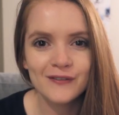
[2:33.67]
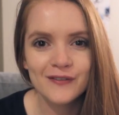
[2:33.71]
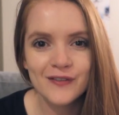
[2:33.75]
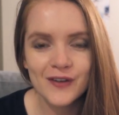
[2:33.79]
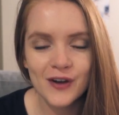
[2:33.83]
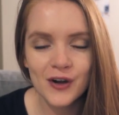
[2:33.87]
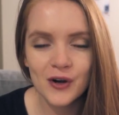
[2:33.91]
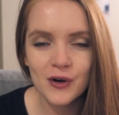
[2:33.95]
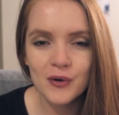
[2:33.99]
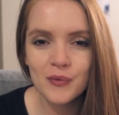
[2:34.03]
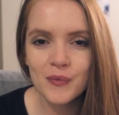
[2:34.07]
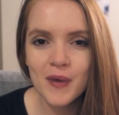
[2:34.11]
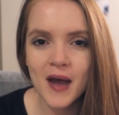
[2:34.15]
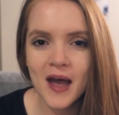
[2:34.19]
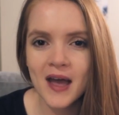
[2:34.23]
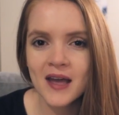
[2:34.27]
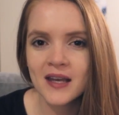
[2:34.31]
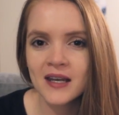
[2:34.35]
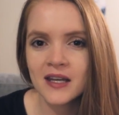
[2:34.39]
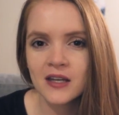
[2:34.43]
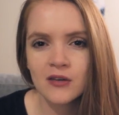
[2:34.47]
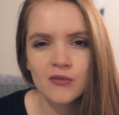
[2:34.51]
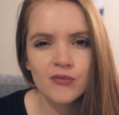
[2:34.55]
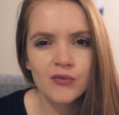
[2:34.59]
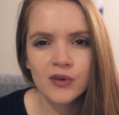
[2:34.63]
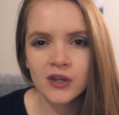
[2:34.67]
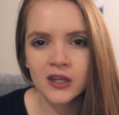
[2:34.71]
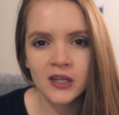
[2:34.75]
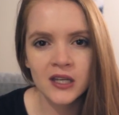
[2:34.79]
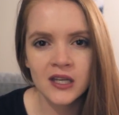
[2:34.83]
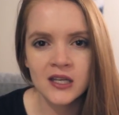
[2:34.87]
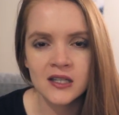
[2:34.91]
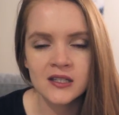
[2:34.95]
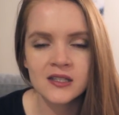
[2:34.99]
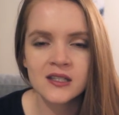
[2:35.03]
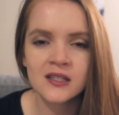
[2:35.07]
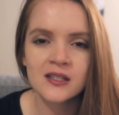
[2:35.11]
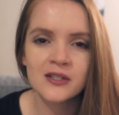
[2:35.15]
film and it
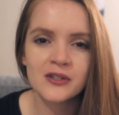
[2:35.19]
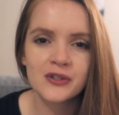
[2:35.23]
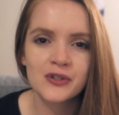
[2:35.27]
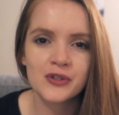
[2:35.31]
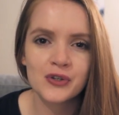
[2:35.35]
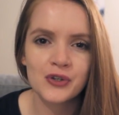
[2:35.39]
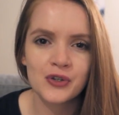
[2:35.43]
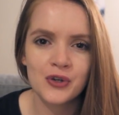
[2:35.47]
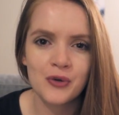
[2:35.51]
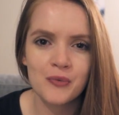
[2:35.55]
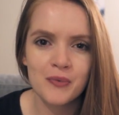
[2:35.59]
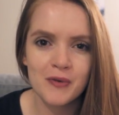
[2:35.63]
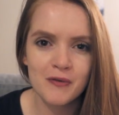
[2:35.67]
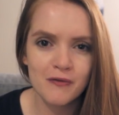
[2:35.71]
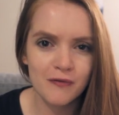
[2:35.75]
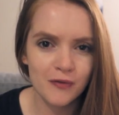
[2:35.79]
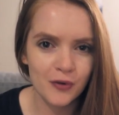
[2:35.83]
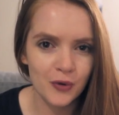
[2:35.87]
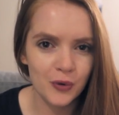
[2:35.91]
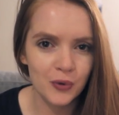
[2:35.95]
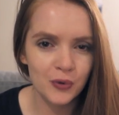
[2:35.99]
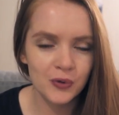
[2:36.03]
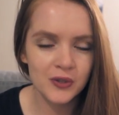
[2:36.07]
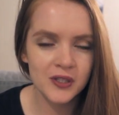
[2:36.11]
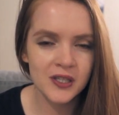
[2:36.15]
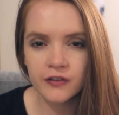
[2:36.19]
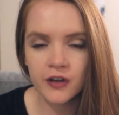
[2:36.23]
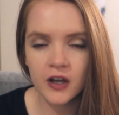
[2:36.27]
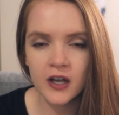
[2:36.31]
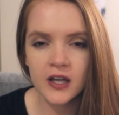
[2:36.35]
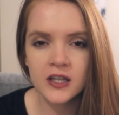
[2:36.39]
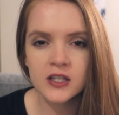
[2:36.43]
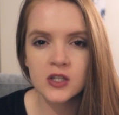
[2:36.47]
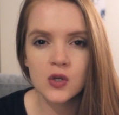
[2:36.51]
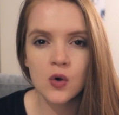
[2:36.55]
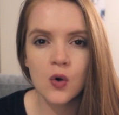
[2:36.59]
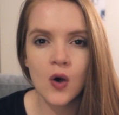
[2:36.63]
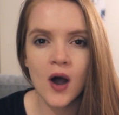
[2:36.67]
really isn't so don't be fooled
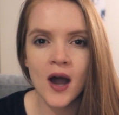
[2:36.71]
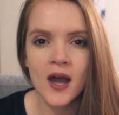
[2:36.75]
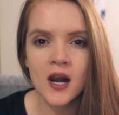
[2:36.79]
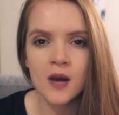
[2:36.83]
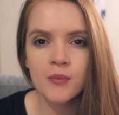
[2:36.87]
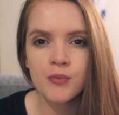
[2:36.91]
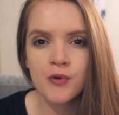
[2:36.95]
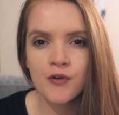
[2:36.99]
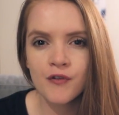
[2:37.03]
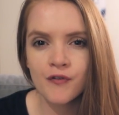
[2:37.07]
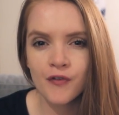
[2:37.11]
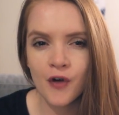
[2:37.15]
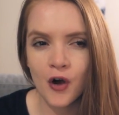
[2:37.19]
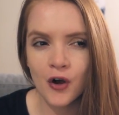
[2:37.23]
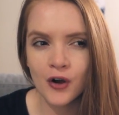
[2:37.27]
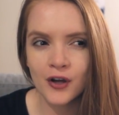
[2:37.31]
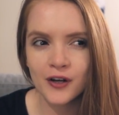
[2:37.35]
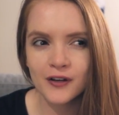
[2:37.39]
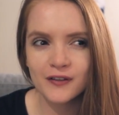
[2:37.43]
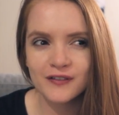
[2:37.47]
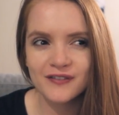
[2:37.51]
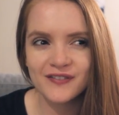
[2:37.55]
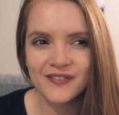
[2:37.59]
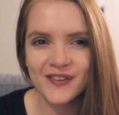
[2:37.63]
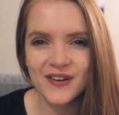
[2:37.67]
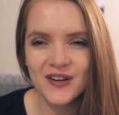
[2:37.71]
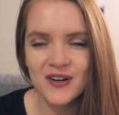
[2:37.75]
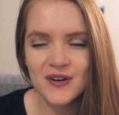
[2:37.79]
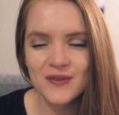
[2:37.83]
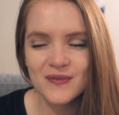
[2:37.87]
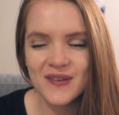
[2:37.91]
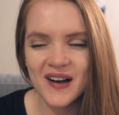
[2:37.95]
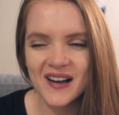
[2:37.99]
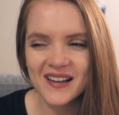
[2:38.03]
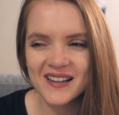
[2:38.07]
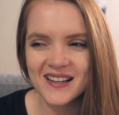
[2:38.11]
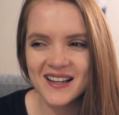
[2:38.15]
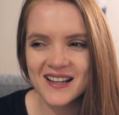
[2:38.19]
it's quite a provocative
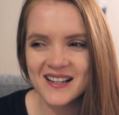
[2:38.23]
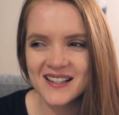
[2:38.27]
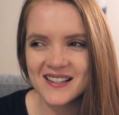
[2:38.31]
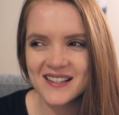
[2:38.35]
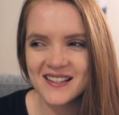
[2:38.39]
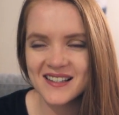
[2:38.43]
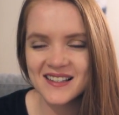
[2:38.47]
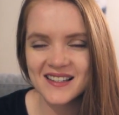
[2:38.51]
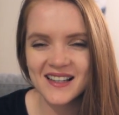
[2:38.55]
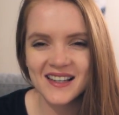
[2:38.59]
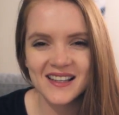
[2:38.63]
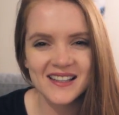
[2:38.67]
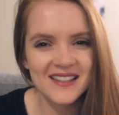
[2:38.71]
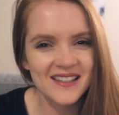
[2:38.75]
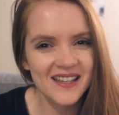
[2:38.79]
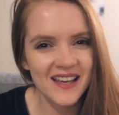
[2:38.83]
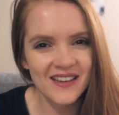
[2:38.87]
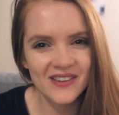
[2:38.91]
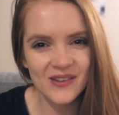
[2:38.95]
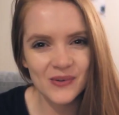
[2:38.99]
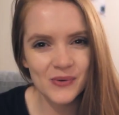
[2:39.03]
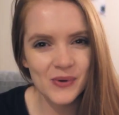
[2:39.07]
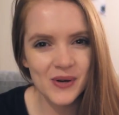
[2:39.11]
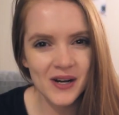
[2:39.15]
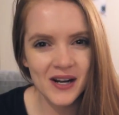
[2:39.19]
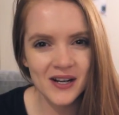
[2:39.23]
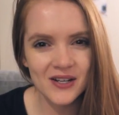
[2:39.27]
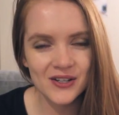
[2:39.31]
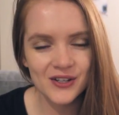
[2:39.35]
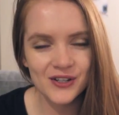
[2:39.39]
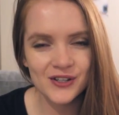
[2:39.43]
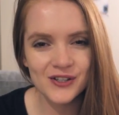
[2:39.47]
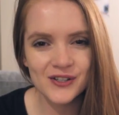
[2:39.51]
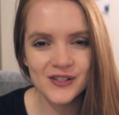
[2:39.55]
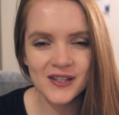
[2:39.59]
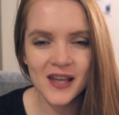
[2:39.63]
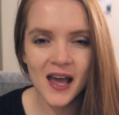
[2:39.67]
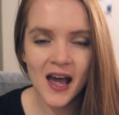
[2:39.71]
film I guess is that the word I'd
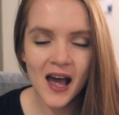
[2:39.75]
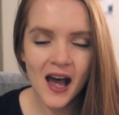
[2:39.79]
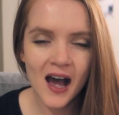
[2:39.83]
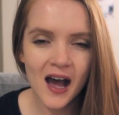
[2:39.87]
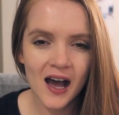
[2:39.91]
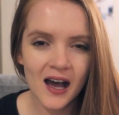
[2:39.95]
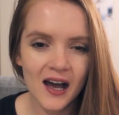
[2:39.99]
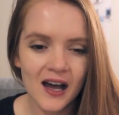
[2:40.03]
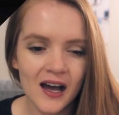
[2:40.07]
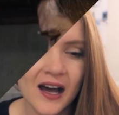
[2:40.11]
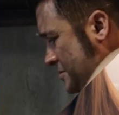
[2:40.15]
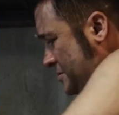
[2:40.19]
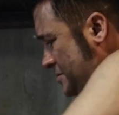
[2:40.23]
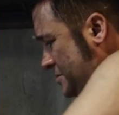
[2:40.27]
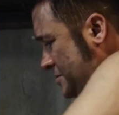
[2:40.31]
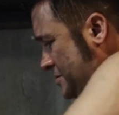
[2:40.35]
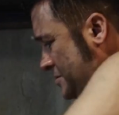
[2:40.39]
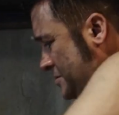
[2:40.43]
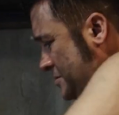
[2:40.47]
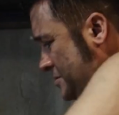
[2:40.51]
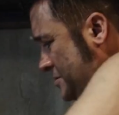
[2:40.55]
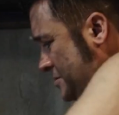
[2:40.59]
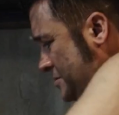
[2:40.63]
use? Uh, there